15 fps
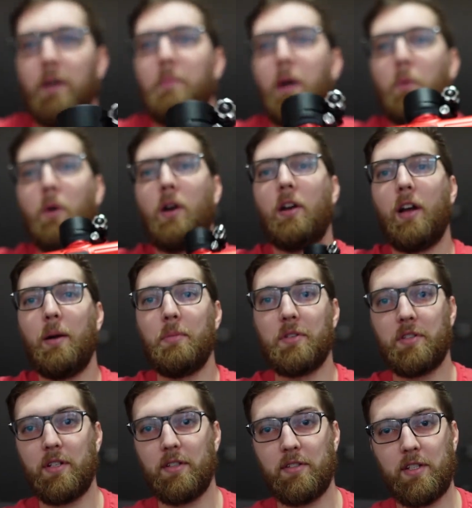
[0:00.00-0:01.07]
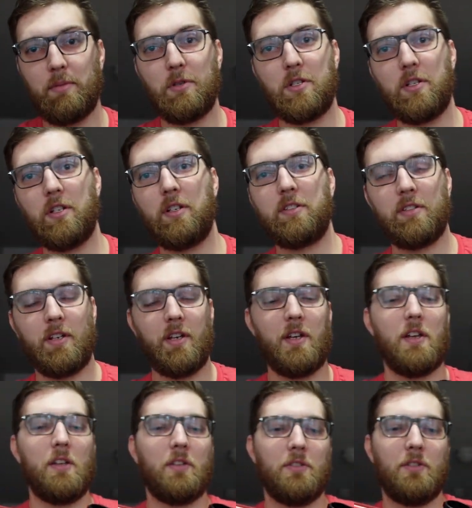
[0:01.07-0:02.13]
at my work. I'm a CNC machinist.
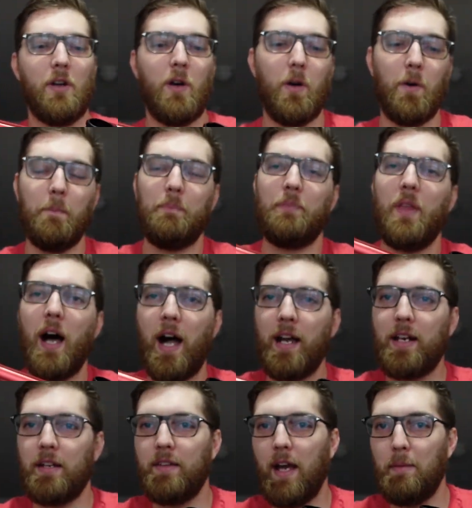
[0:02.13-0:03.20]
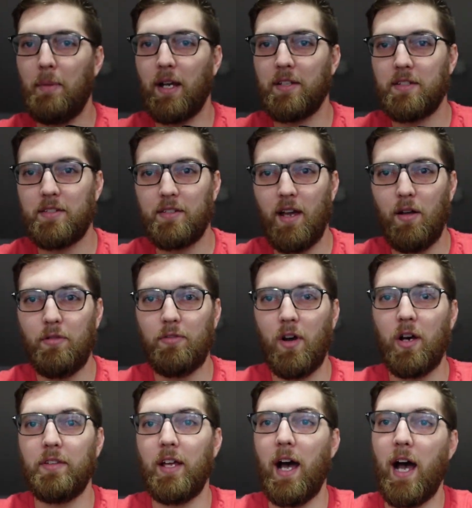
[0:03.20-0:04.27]
So I did that myself
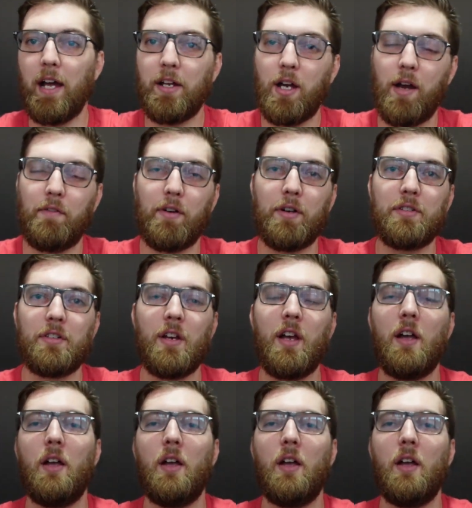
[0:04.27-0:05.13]
on the eye covers.